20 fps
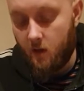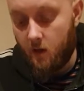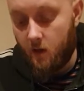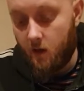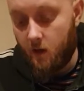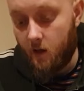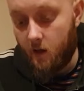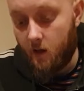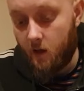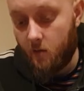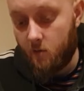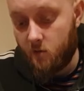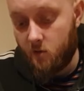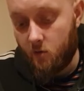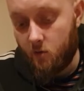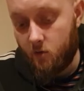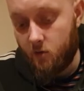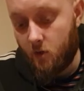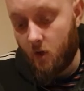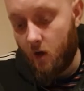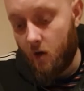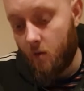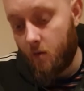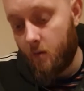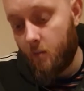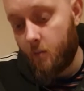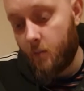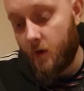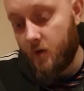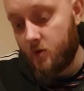So I just
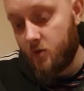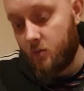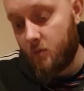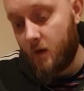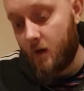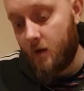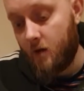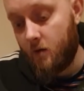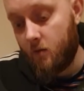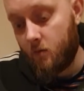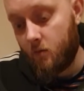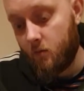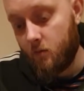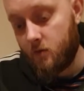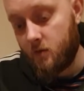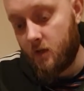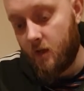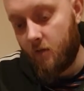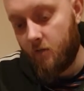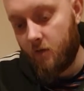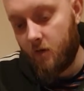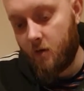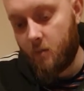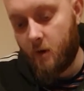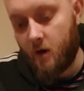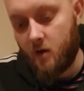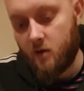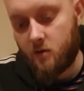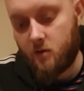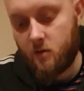thought Batteryman was definitely
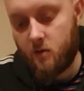the